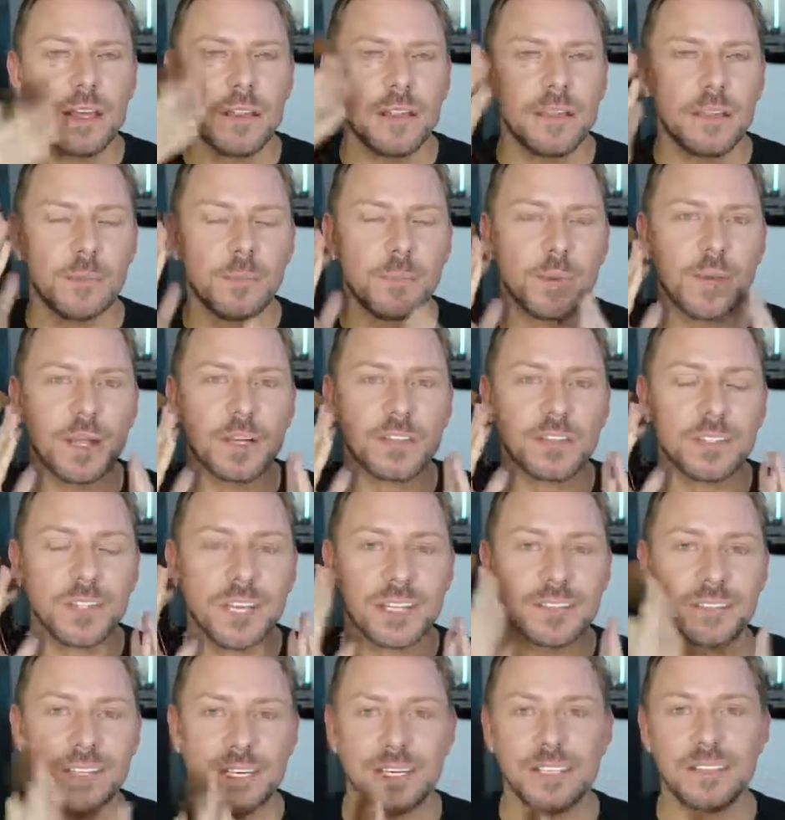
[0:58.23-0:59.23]
the blush
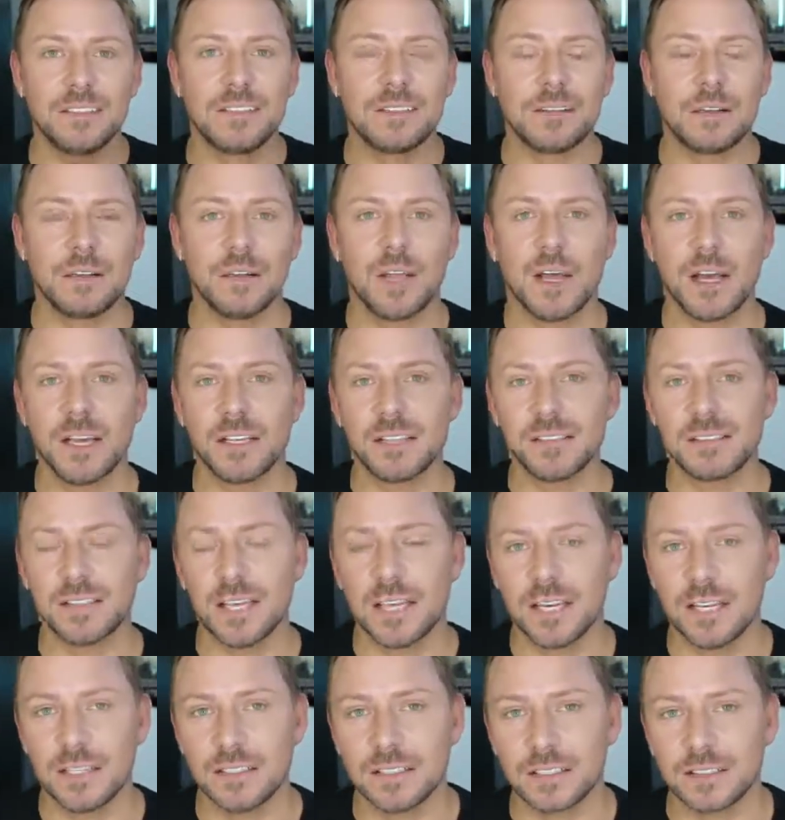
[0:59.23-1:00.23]
gets into the lines
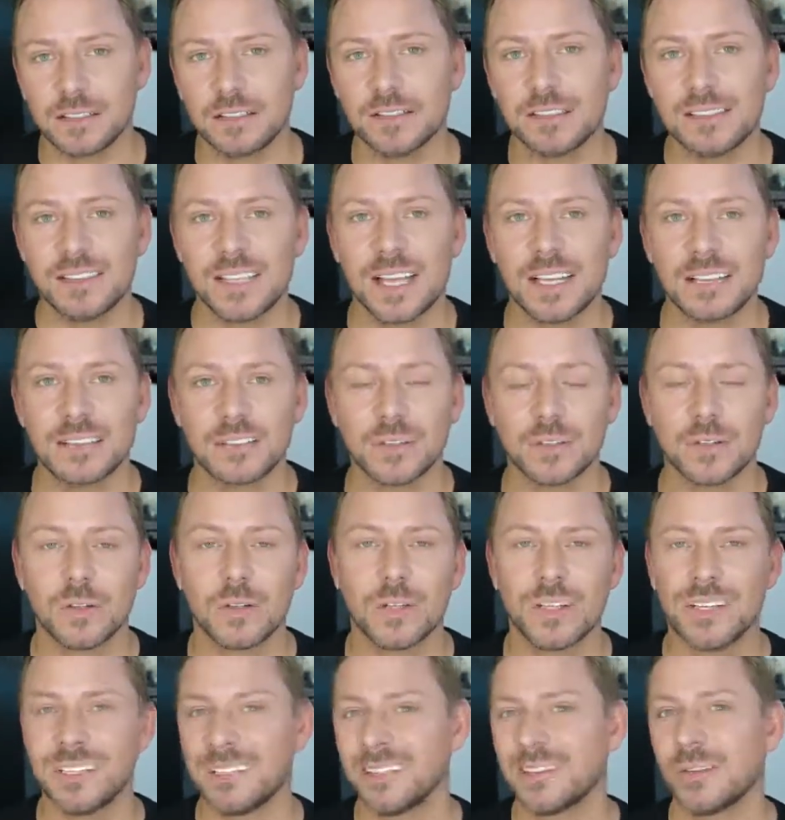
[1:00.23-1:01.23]
and it doesn't
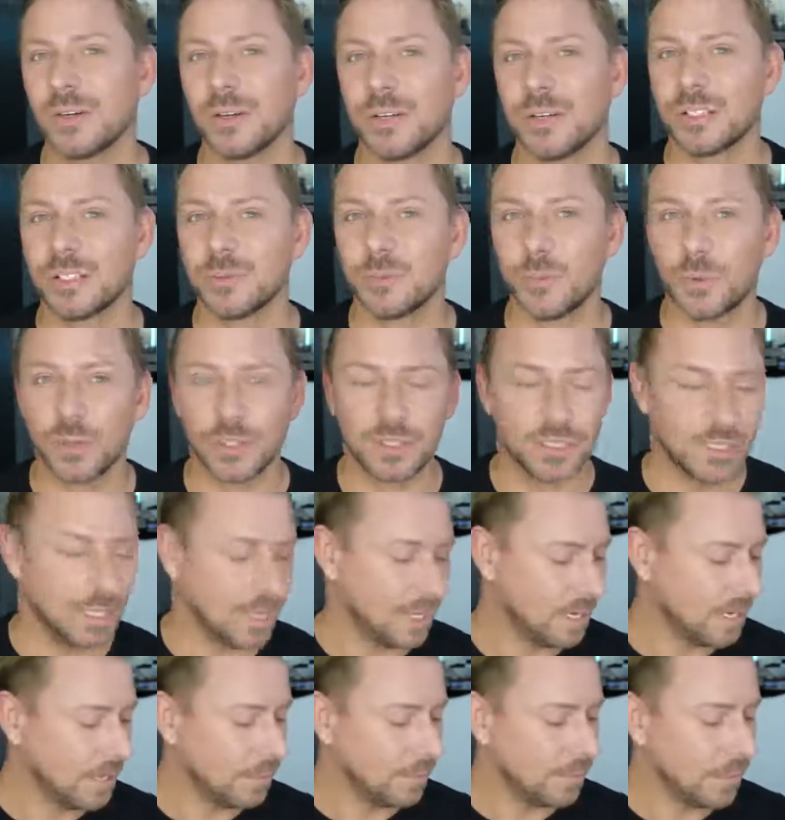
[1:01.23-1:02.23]
settle and as
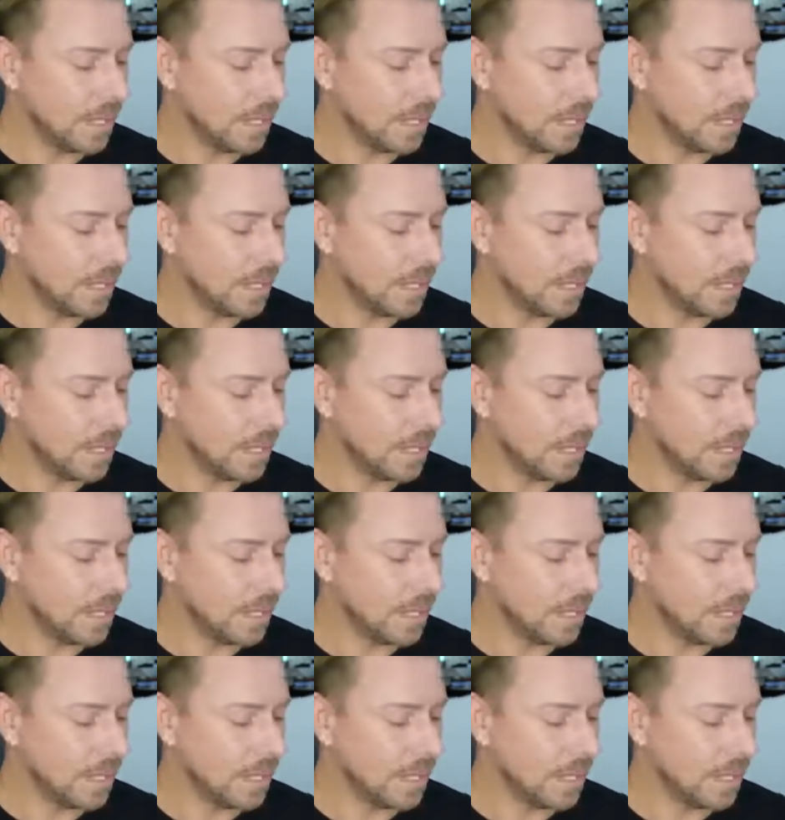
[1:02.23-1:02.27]
pretty.